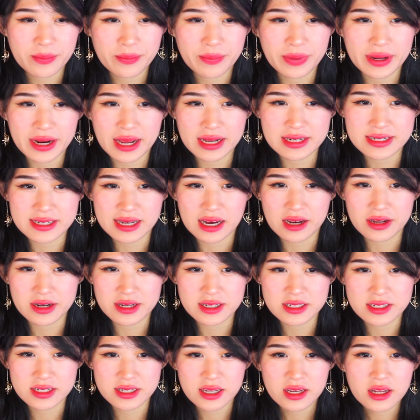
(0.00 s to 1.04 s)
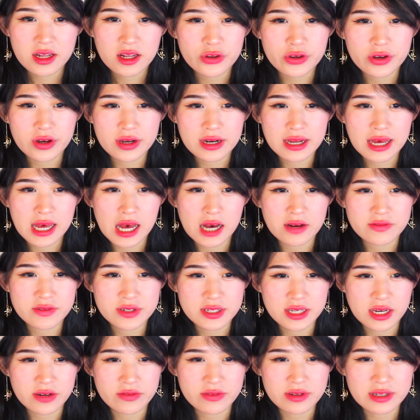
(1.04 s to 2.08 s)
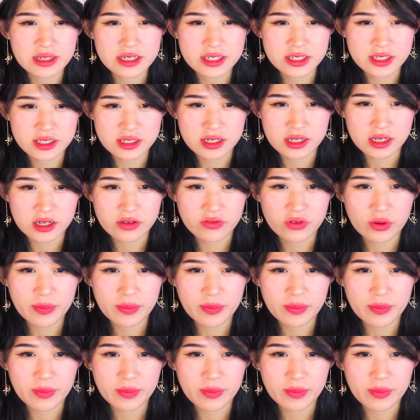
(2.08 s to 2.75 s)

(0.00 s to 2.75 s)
But I doubt it. You're gonna have to get realistic.